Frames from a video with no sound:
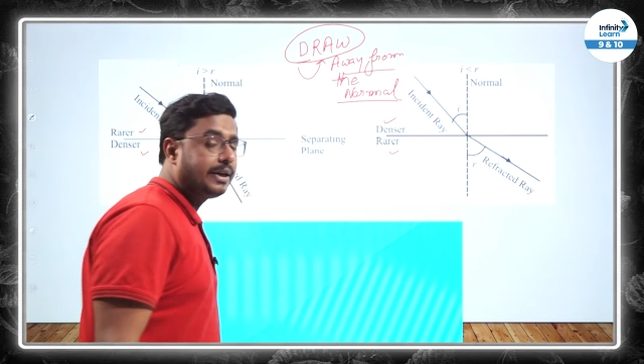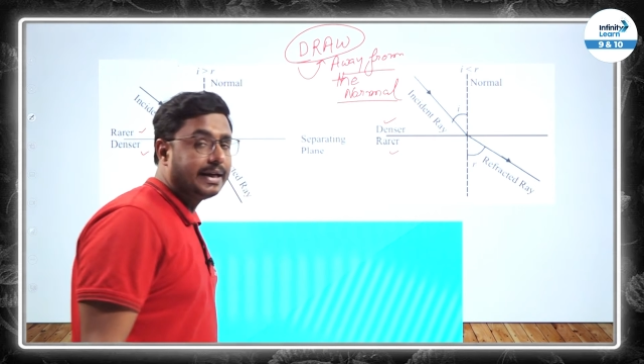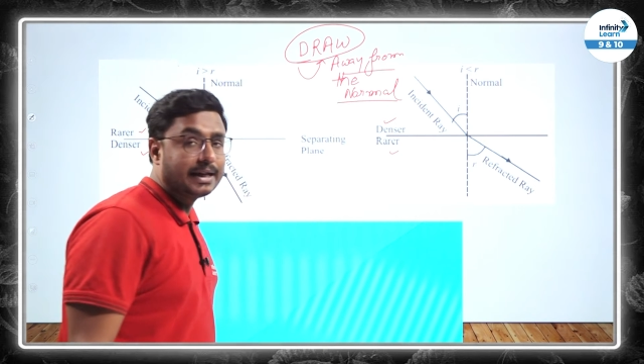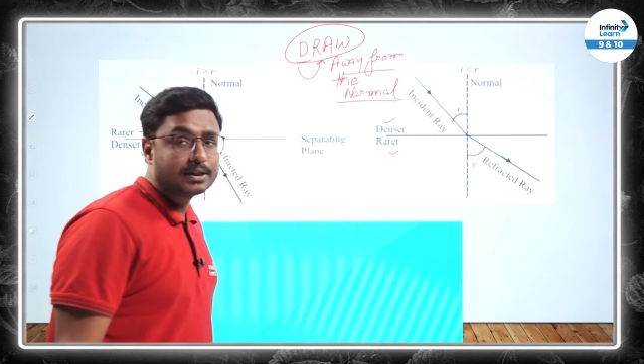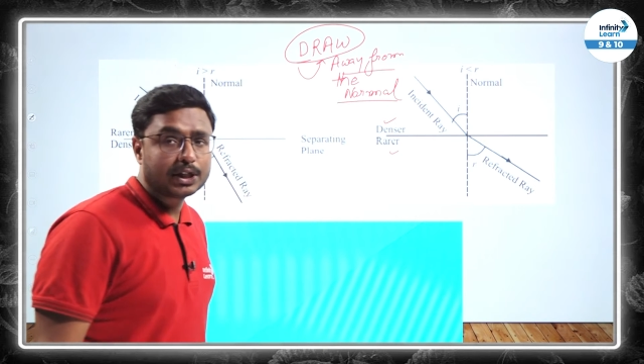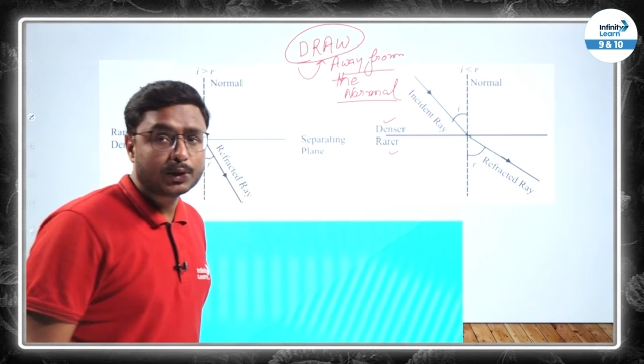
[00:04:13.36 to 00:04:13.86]

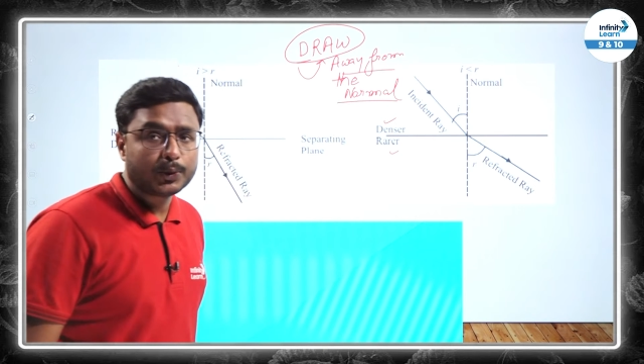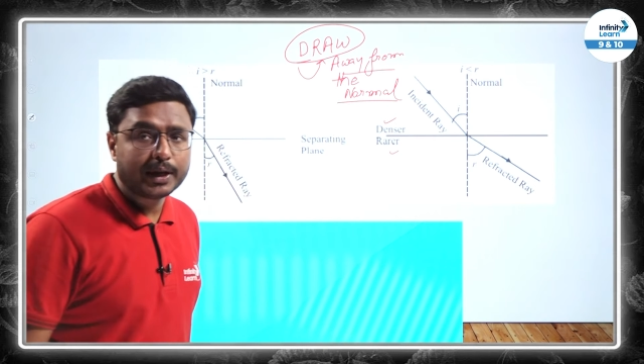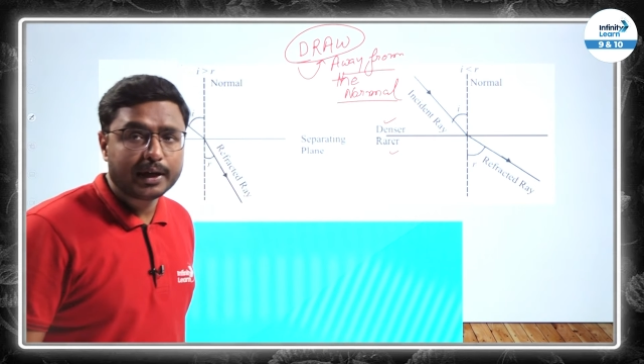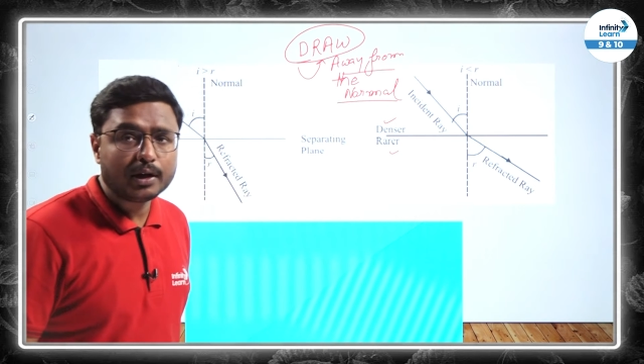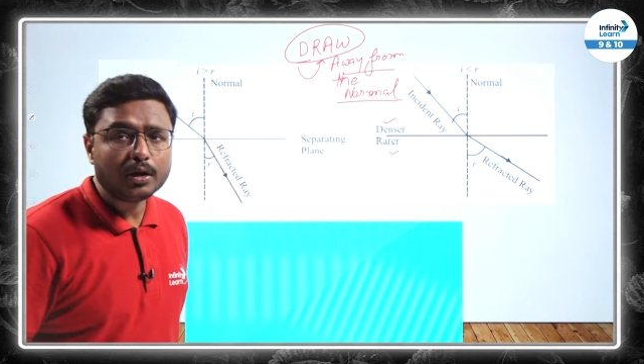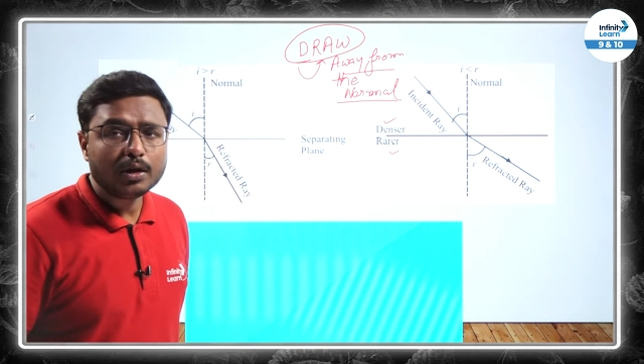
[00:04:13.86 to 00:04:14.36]
Denser to
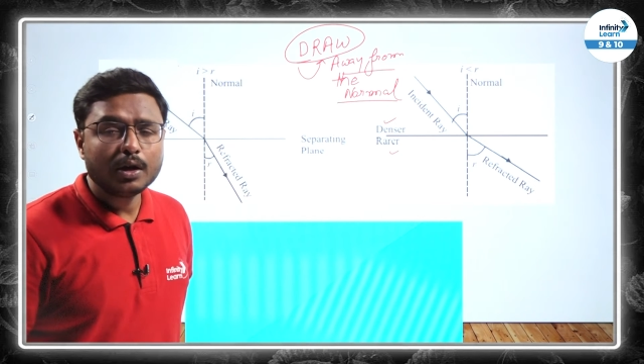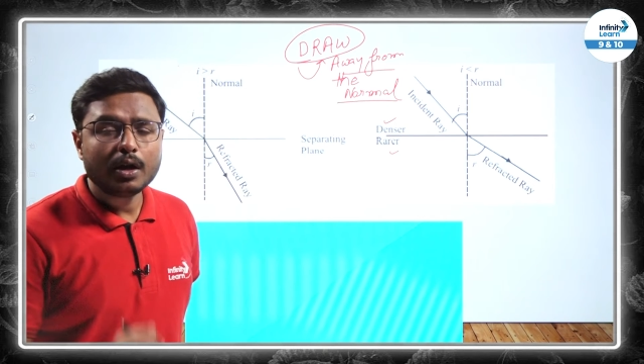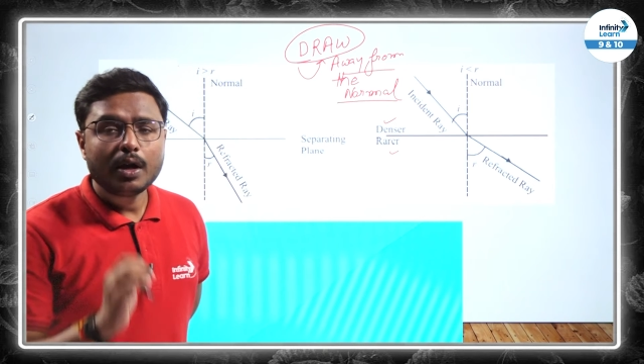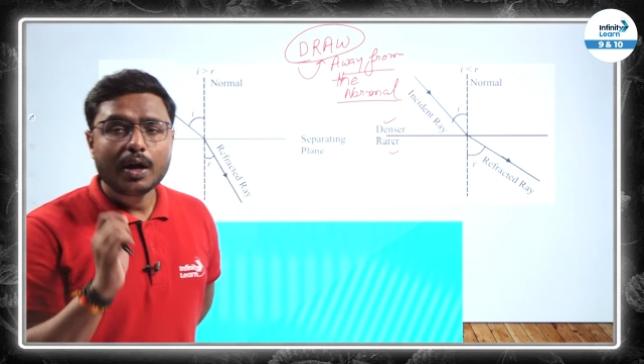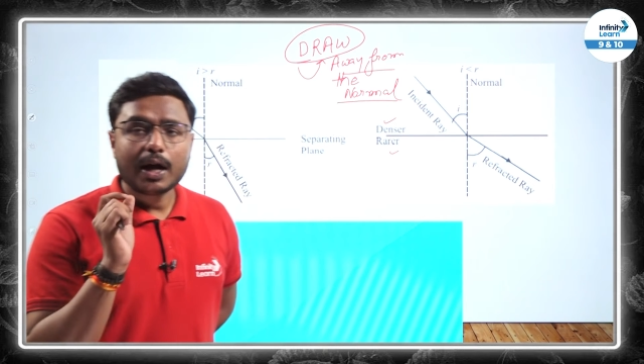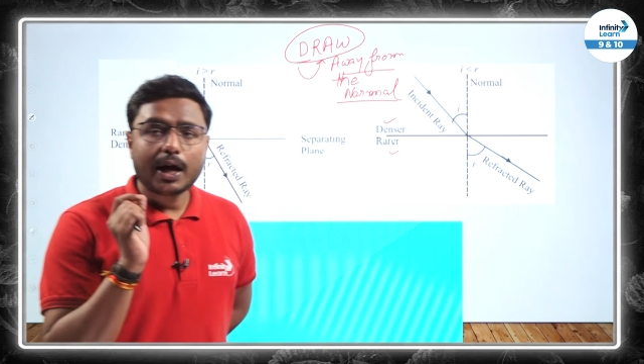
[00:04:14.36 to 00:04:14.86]
rarer,
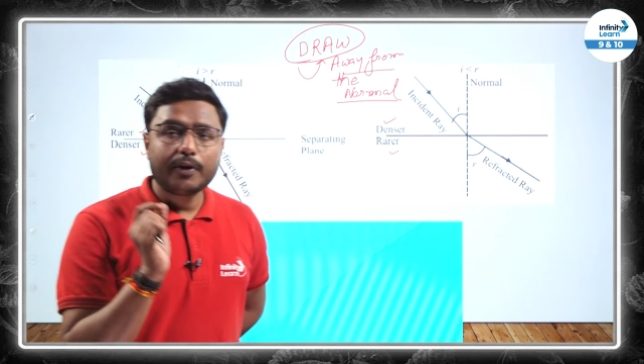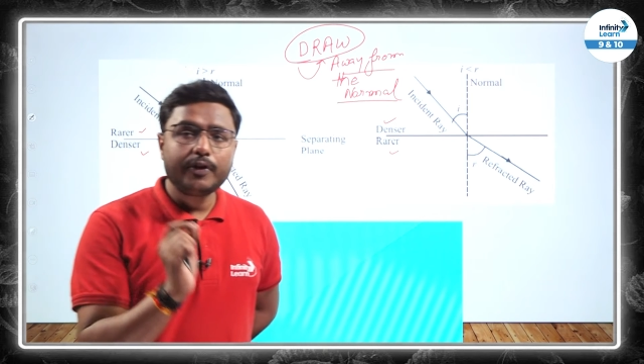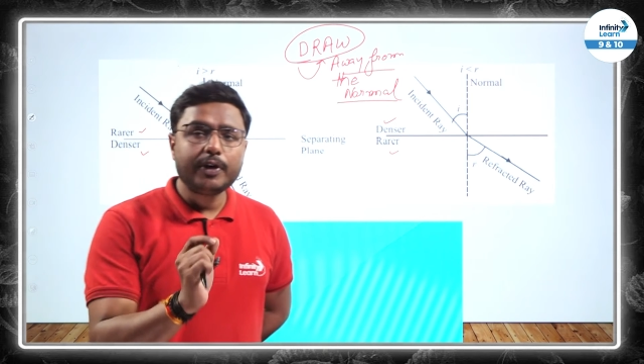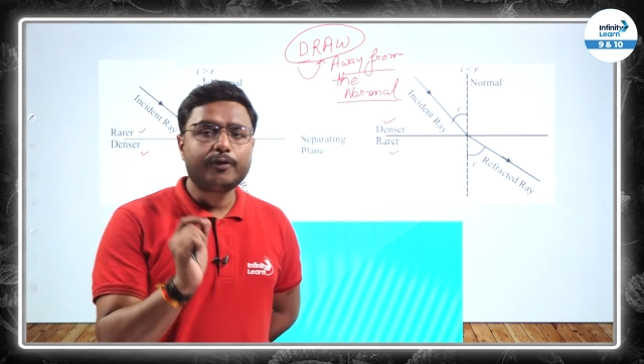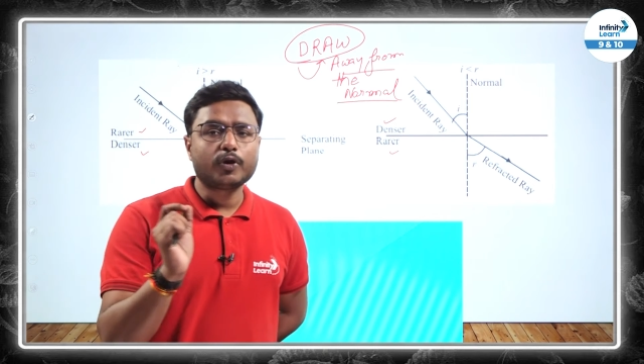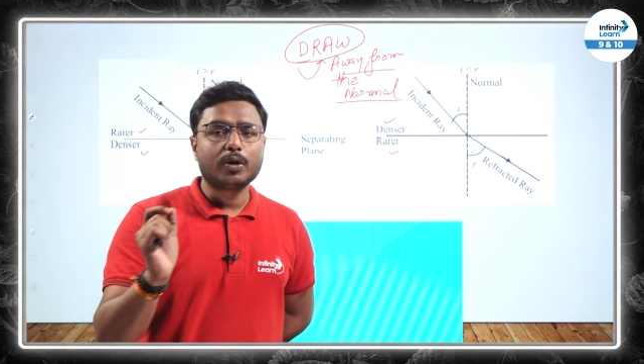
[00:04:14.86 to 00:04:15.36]

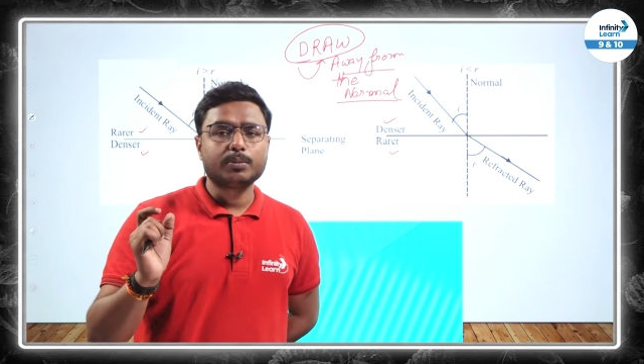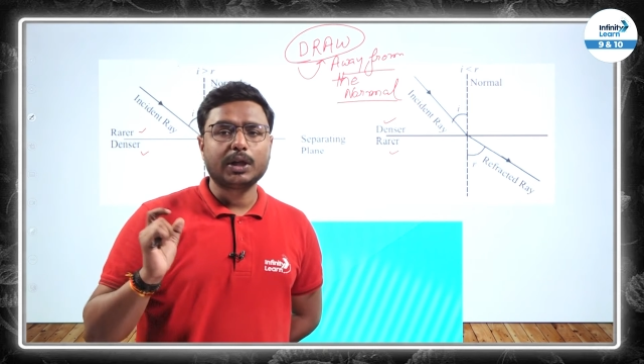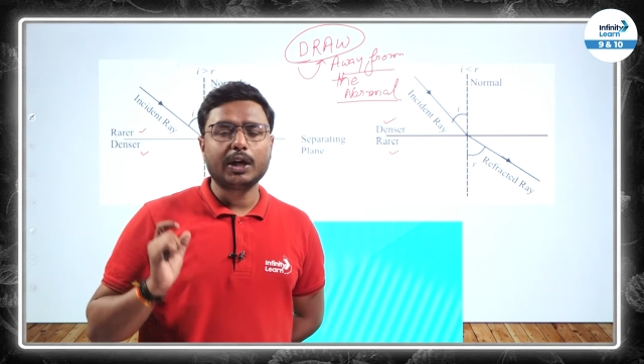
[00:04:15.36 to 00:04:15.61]
away from